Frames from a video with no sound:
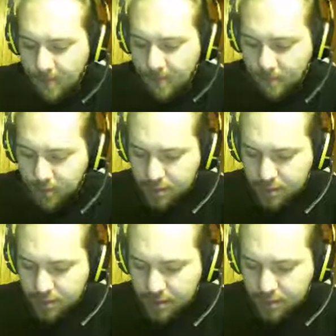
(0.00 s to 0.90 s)
I'm just
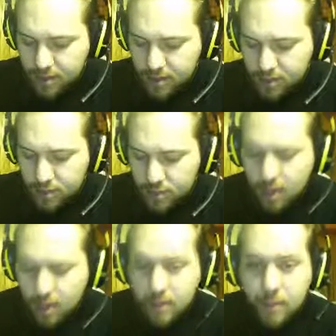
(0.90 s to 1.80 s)
going to.
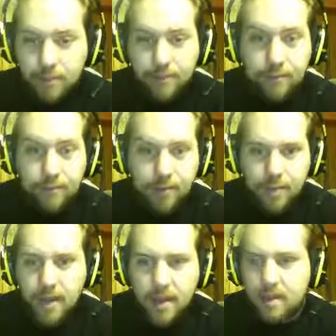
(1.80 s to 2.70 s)
I'll, I'll forward the
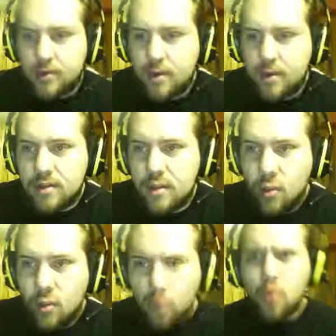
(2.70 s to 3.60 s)
battle, of course.
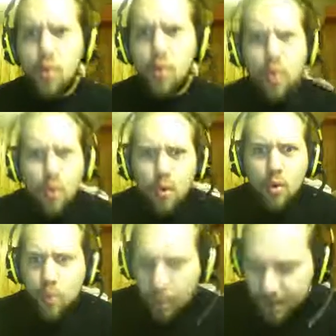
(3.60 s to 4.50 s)

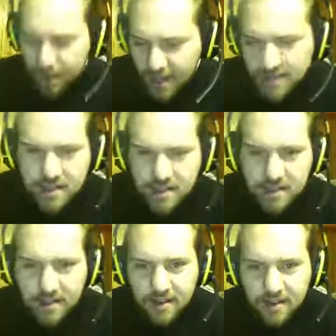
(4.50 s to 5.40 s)
Ooh, look at this!
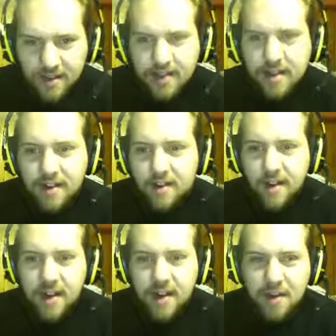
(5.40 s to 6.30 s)
We
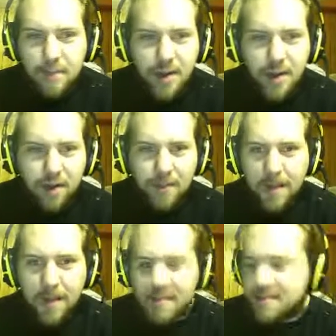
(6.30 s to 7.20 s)
got a mirror
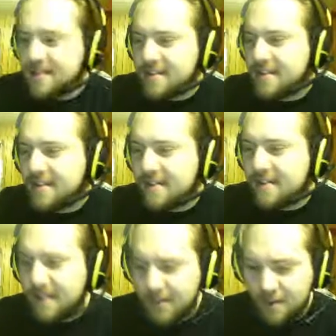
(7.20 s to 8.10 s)
match. We
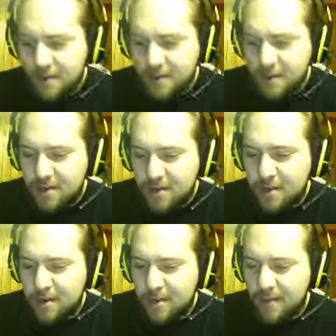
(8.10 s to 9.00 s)
got a Koryu
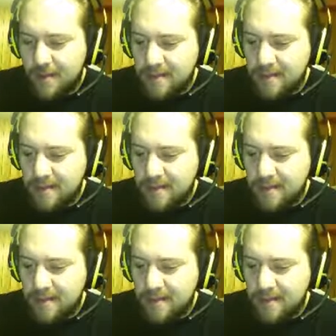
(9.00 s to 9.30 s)
mirror match.